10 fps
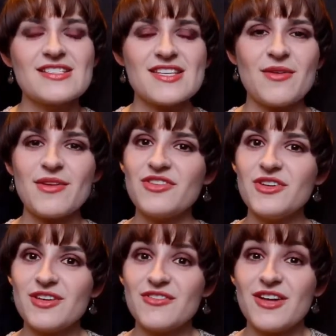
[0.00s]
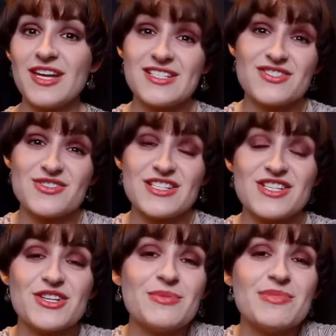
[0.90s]
So if you love history
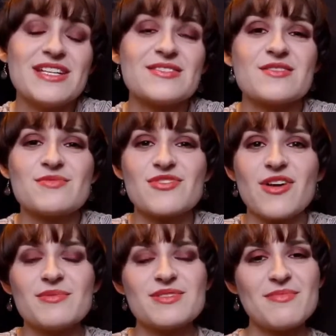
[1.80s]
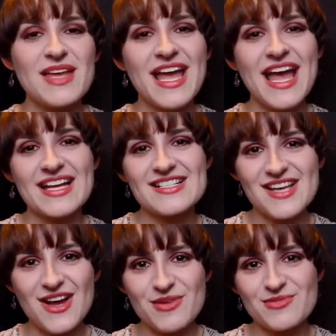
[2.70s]
too, please subscribe to me and
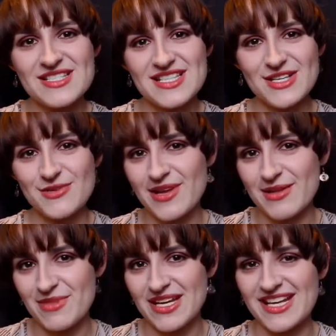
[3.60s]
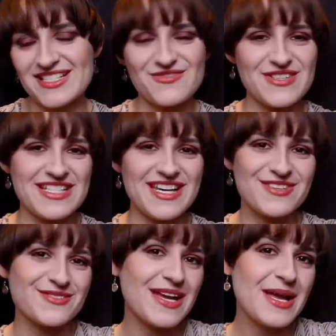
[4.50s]
I will see you in my next
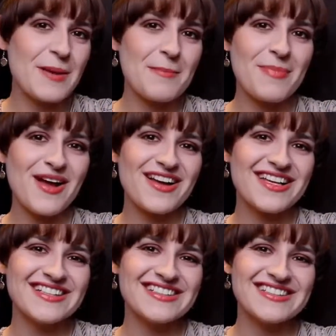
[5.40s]
video. Bye!